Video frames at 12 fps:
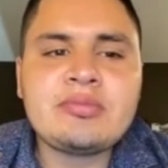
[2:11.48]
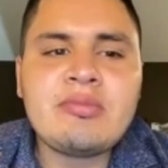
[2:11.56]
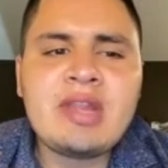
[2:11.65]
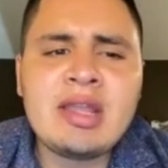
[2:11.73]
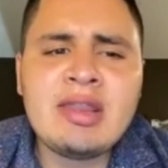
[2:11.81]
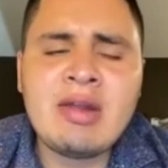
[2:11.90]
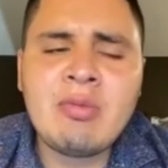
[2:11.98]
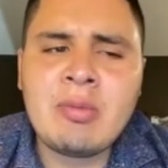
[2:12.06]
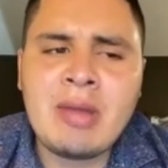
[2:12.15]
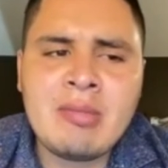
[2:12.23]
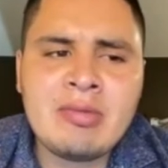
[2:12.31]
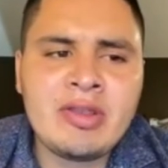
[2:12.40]
And then when
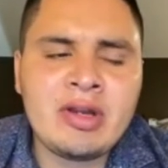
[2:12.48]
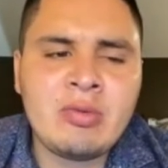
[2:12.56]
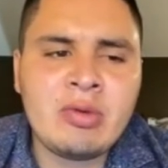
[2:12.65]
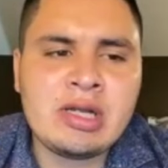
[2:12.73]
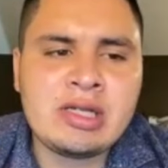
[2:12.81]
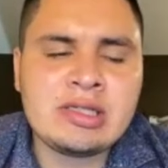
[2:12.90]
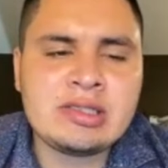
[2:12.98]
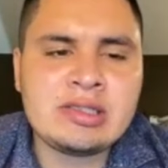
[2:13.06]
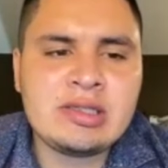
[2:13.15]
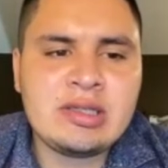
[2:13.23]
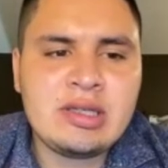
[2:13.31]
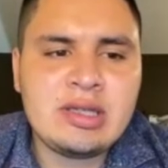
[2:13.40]
my mother
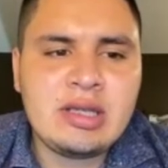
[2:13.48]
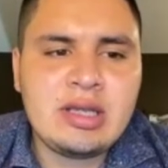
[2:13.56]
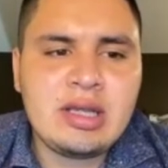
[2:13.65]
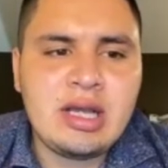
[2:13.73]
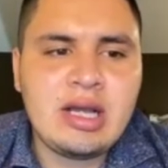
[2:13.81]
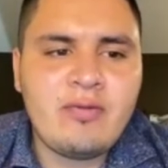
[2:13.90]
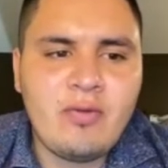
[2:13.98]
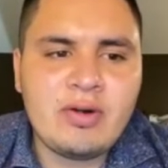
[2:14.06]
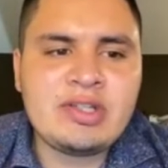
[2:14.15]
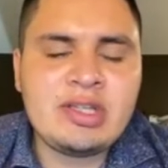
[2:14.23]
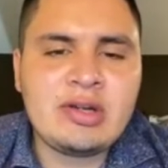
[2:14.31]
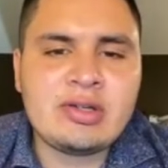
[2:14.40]
was
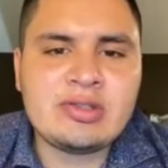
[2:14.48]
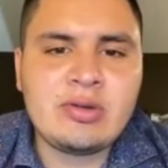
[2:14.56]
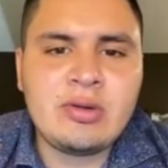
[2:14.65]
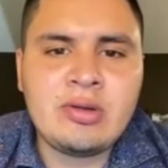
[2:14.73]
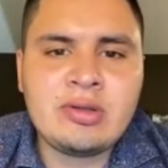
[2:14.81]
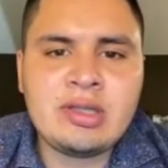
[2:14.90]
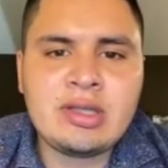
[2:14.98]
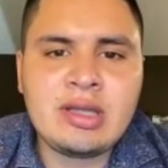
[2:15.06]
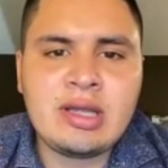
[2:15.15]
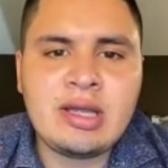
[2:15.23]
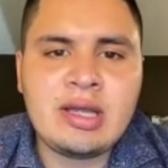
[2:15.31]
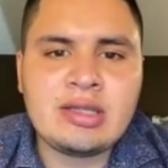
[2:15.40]
14 years old,
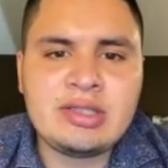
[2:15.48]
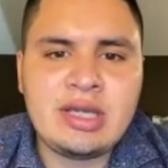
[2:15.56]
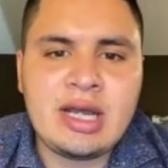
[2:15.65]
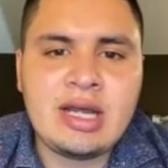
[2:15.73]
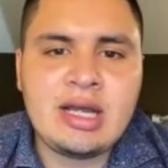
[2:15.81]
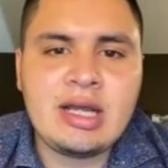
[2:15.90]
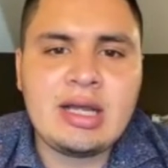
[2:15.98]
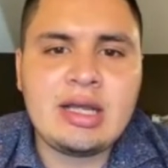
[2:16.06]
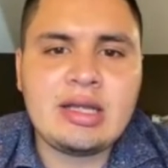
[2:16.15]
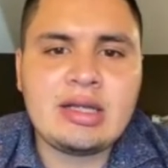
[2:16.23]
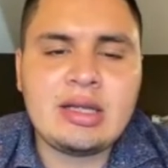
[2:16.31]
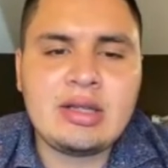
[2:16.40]
she got
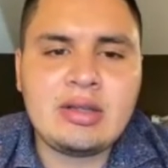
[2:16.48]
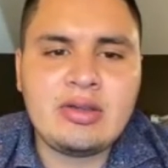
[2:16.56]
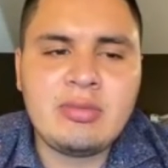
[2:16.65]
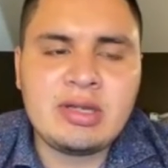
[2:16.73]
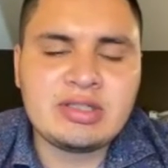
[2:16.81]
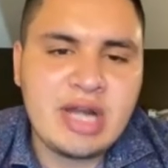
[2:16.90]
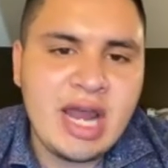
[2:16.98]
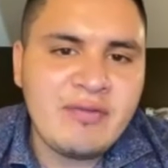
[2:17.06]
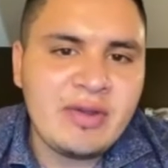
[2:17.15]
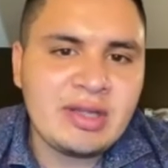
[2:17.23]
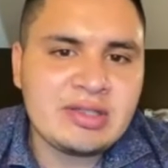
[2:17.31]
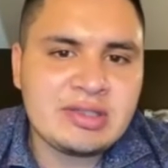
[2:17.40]
human
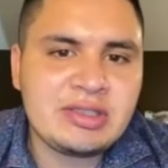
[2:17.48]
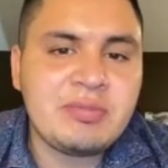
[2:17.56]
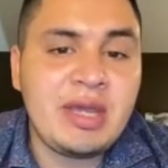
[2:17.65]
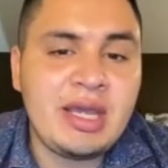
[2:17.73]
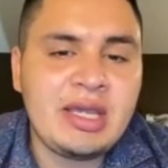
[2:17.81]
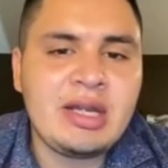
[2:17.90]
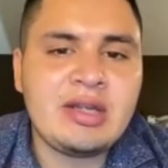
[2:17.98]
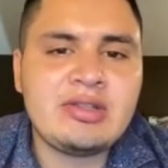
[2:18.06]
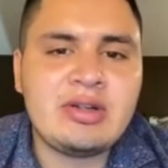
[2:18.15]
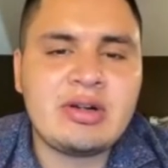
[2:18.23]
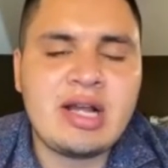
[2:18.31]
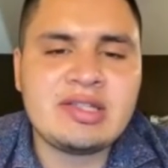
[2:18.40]
trafficked. She paid to
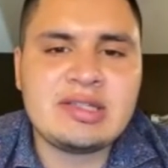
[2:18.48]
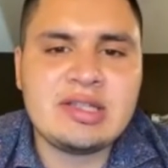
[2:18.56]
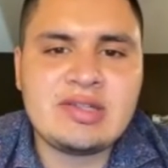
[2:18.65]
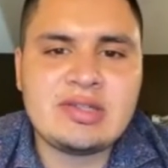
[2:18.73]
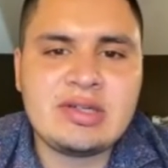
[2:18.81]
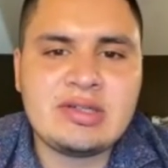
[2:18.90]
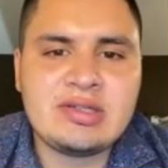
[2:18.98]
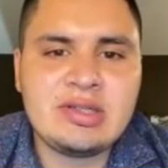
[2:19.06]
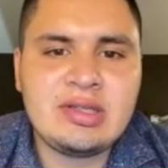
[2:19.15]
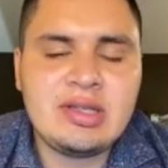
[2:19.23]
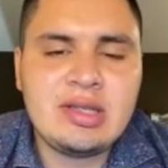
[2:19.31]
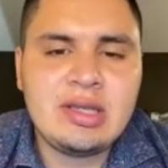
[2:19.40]
cross the desert
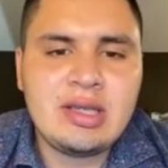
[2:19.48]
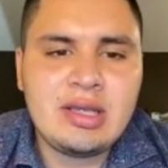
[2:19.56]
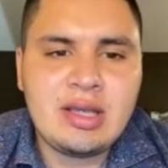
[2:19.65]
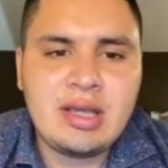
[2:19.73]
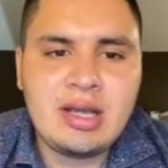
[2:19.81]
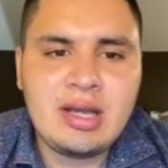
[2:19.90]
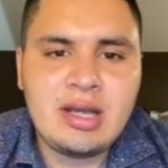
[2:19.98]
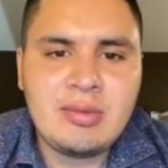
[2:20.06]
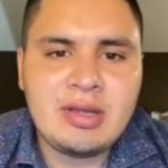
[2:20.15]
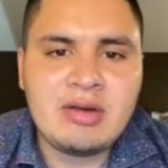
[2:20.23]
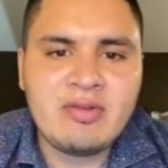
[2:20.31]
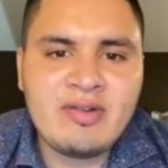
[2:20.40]

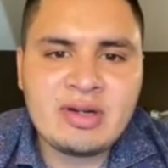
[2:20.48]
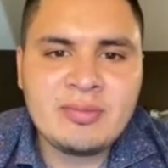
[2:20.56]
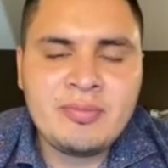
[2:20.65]
in a river